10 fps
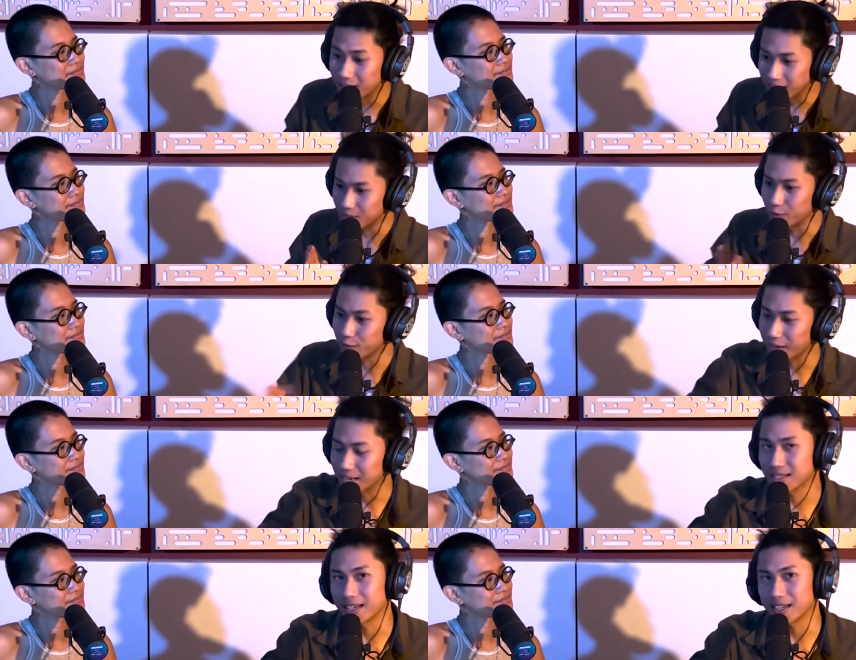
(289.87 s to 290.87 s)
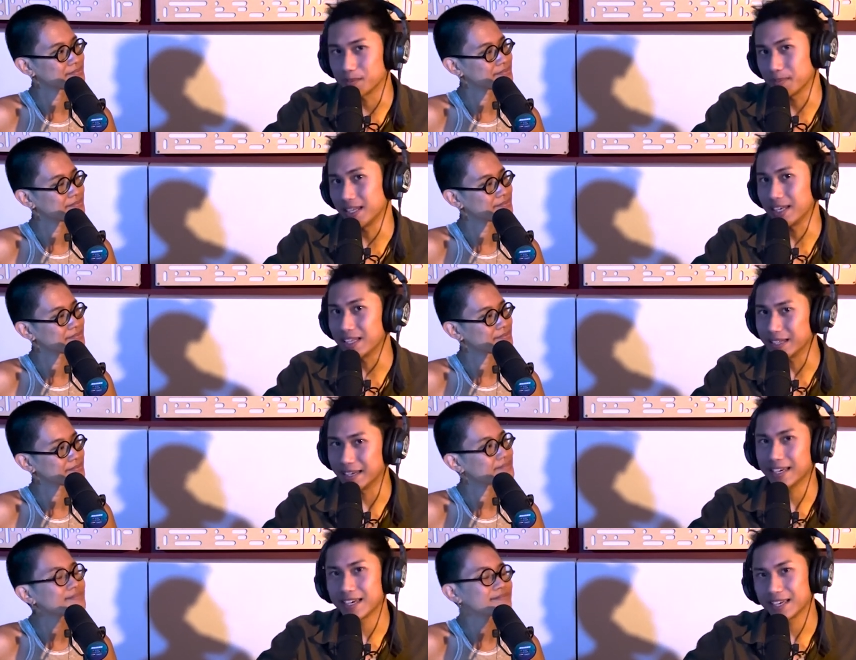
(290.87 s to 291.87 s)
Speaker 1: I like to face it
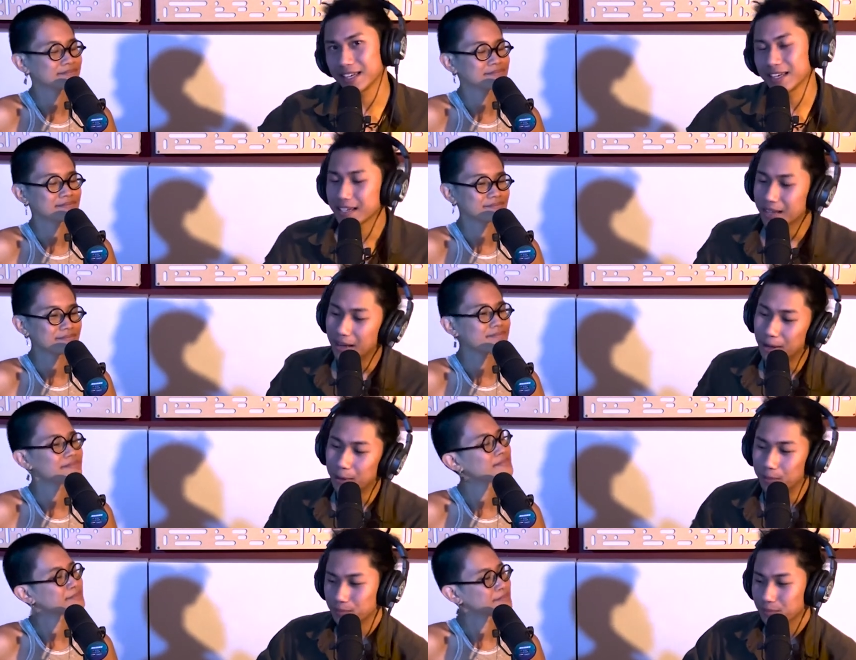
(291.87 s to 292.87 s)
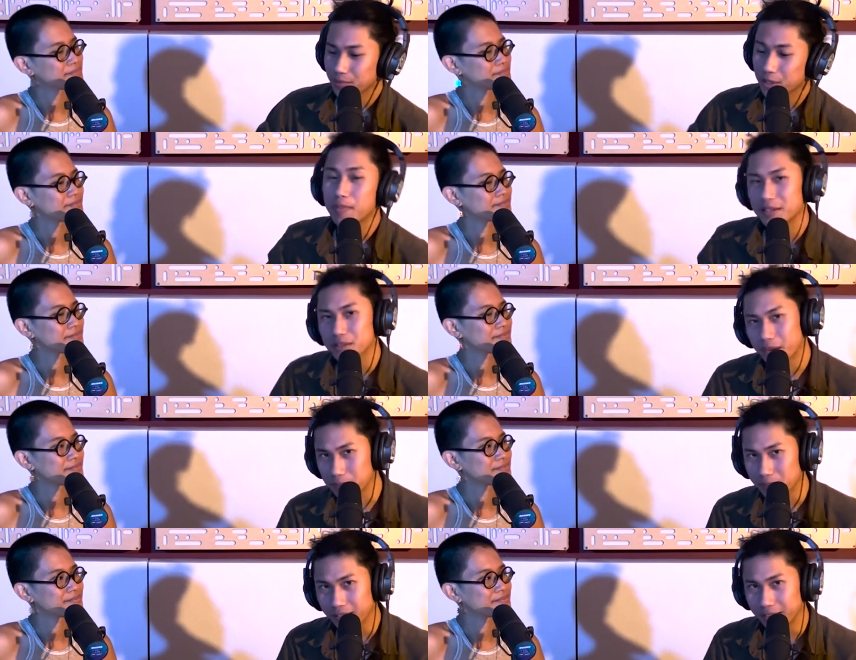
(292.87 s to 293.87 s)
immediately. Um, to the best of my
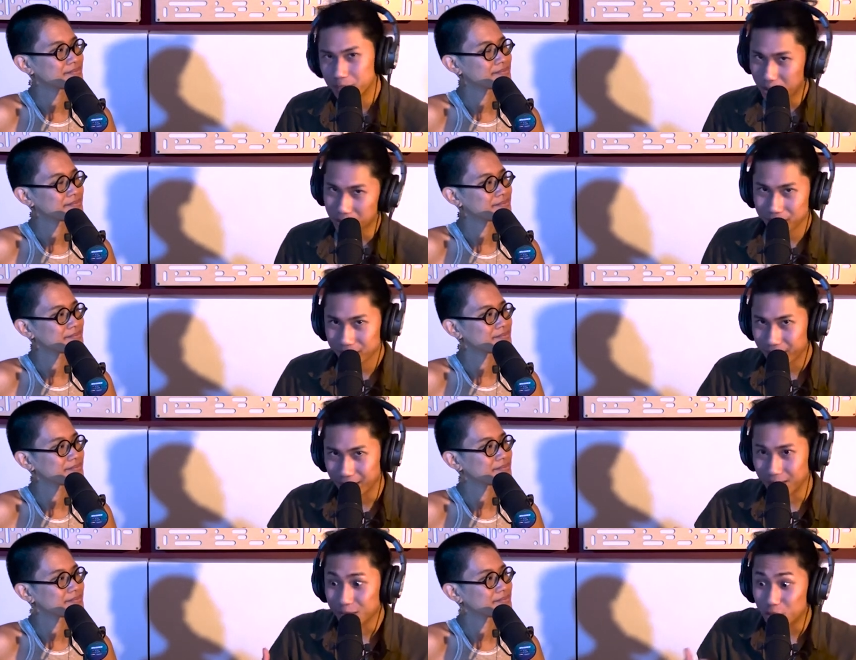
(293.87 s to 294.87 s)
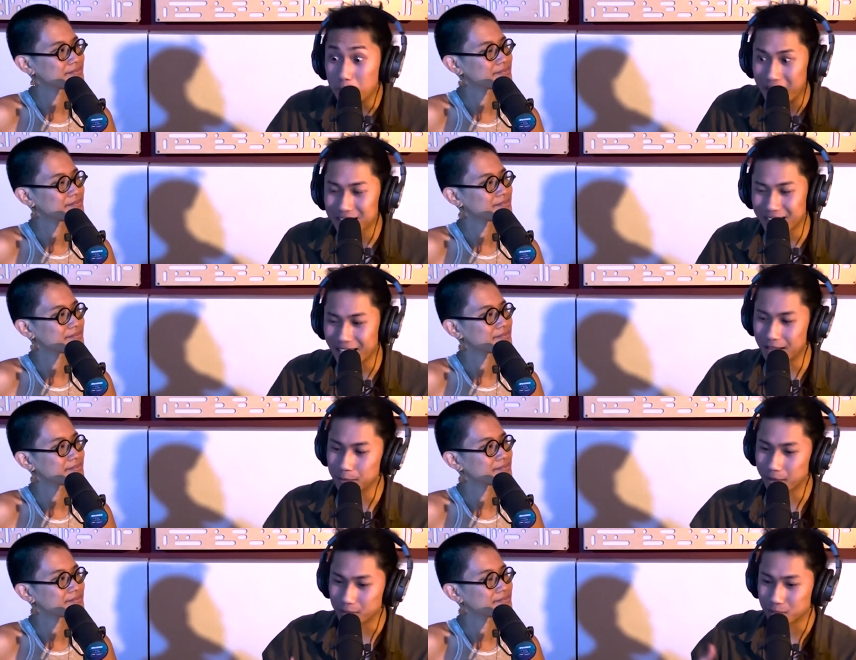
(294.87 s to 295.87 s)
ability, I'm not like the best at
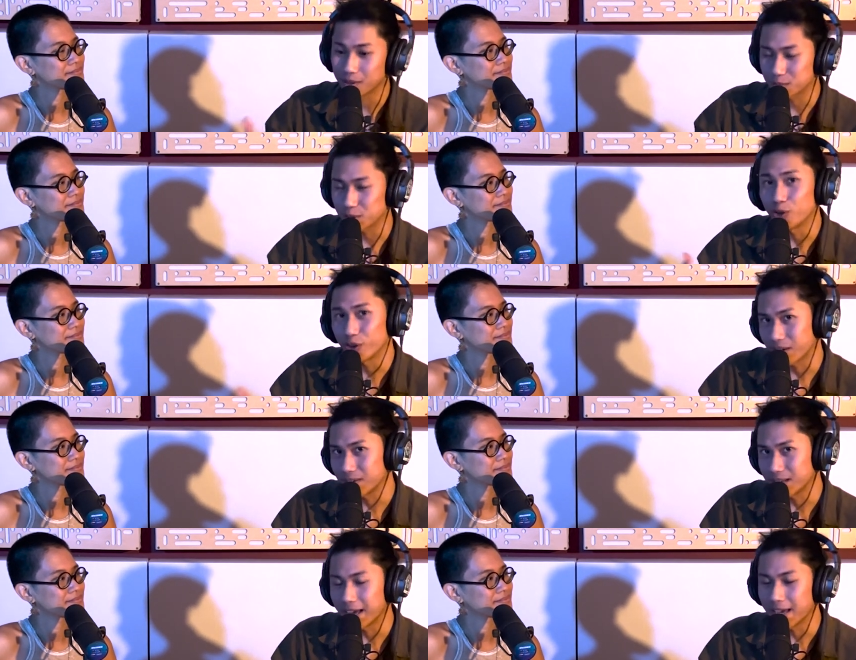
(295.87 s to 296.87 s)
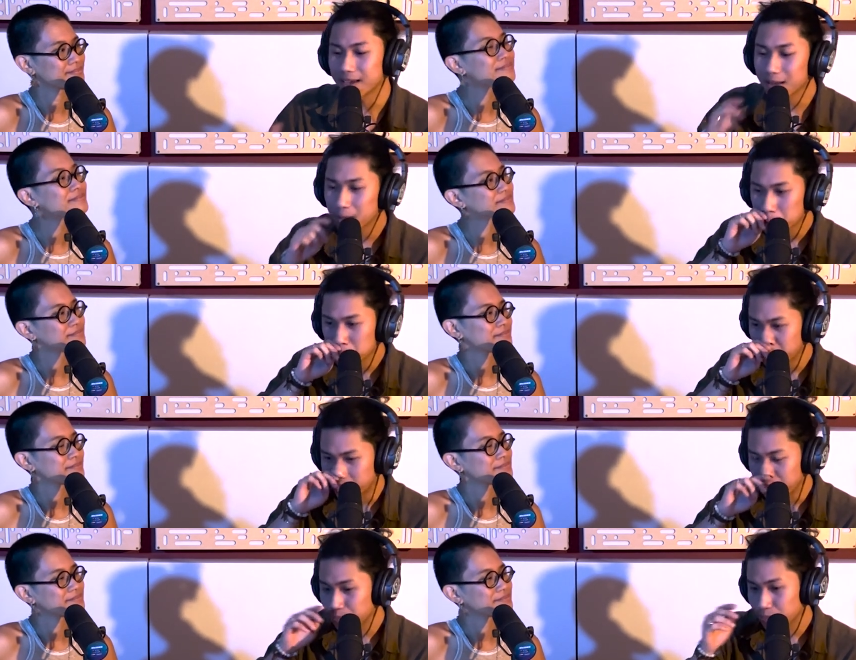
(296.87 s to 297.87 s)
it, but I'm I'm still learning every day.
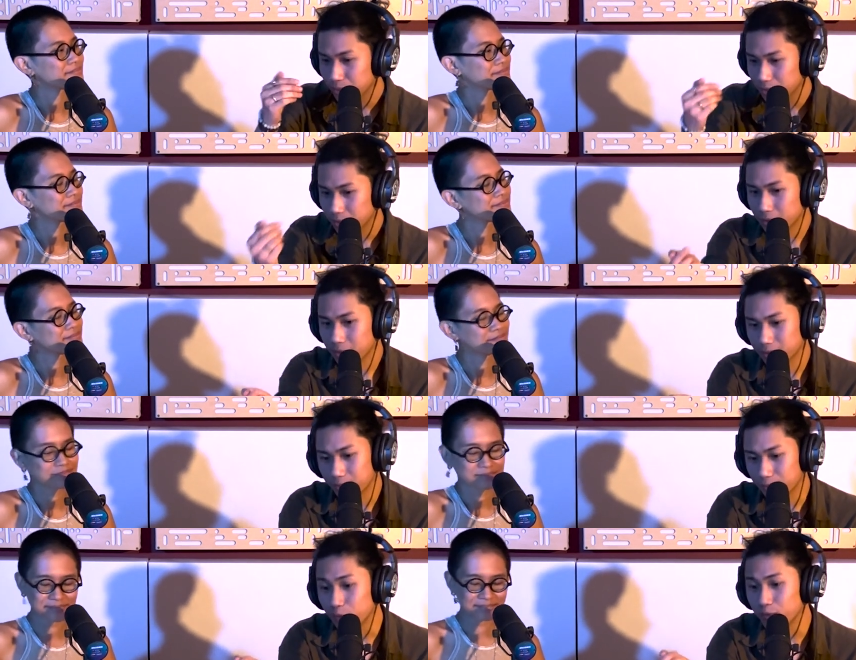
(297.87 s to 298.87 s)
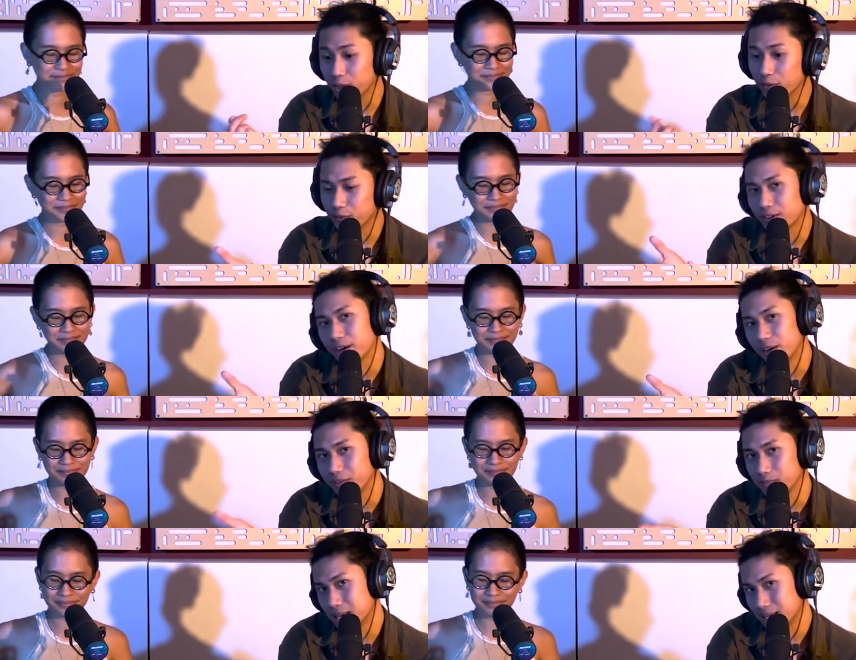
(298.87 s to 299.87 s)
But if you feel a fear
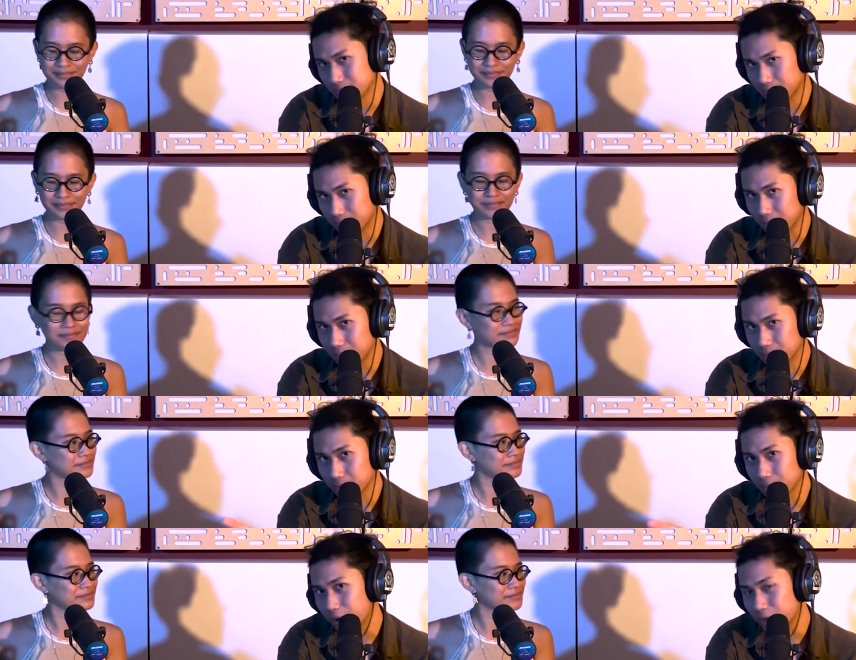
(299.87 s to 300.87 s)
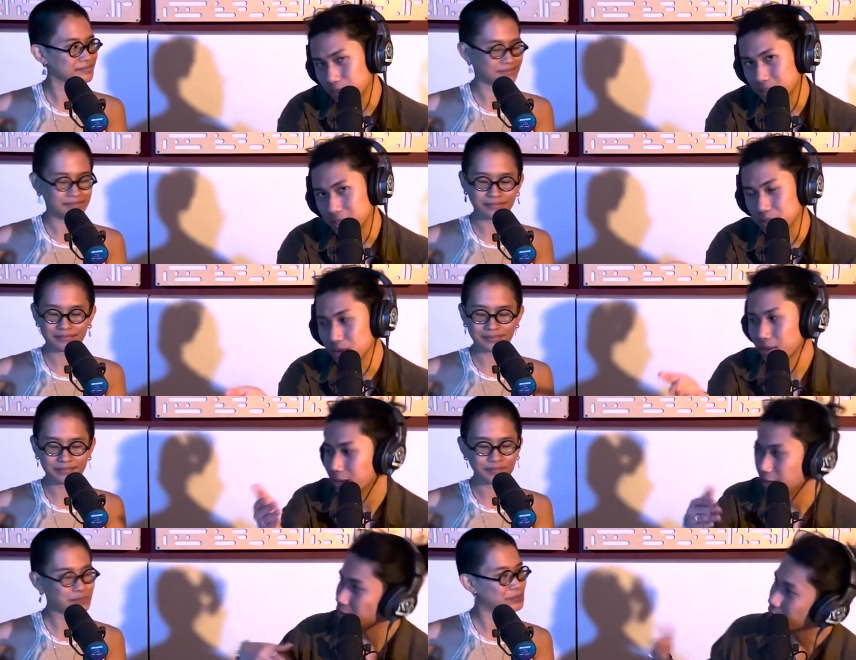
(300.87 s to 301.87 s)
of being seen, the documentation
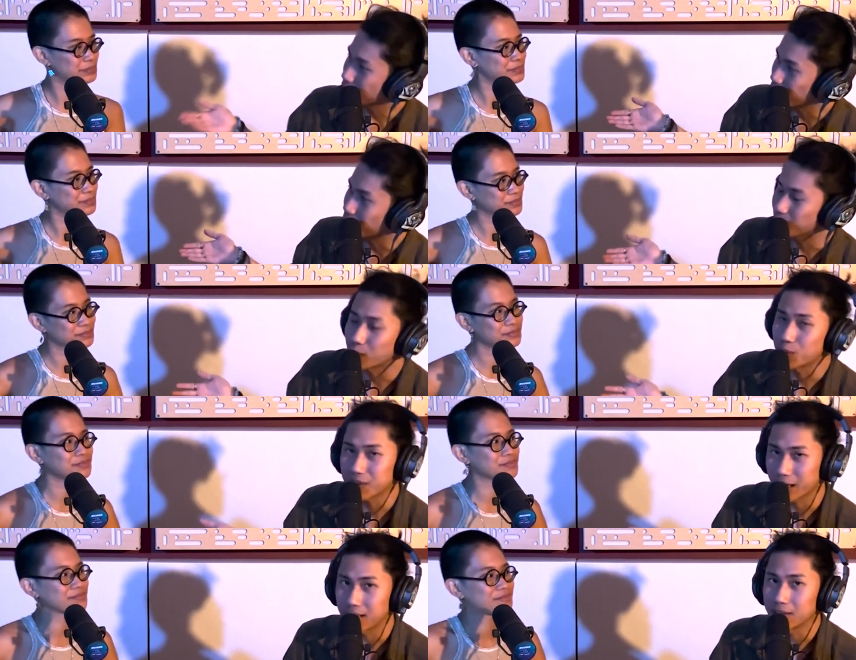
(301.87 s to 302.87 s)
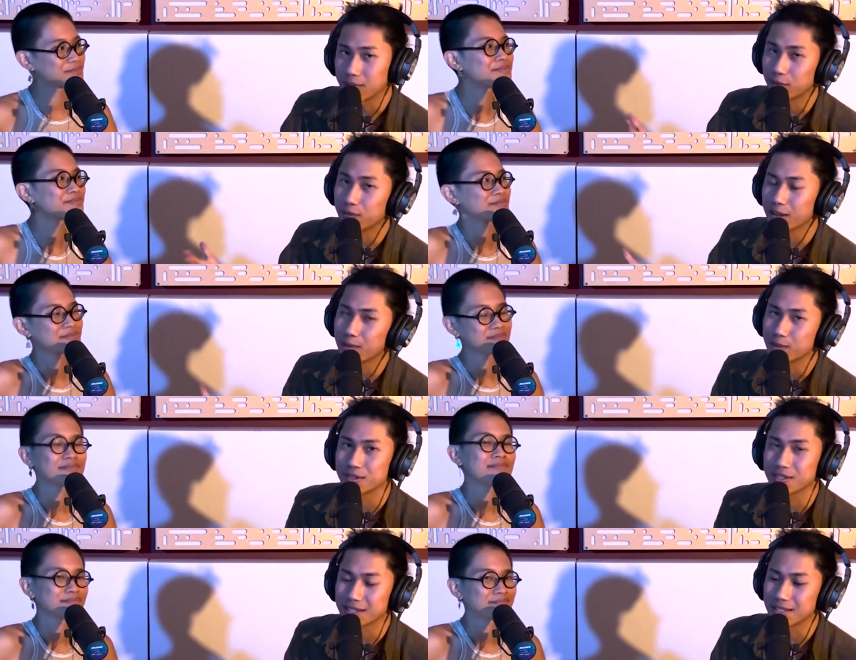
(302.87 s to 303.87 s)
thing, like Rose said, if you feel that
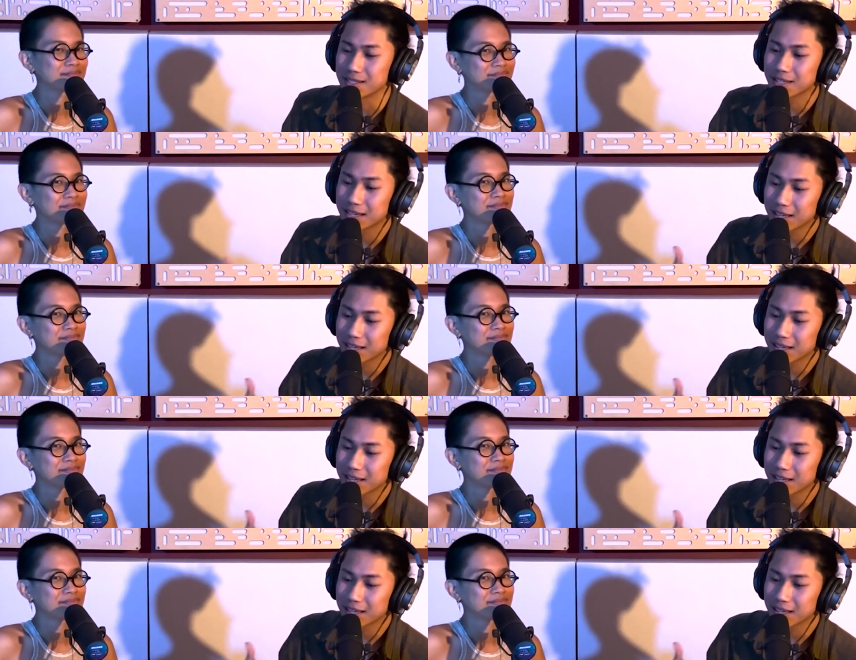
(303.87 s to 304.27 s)
resistance,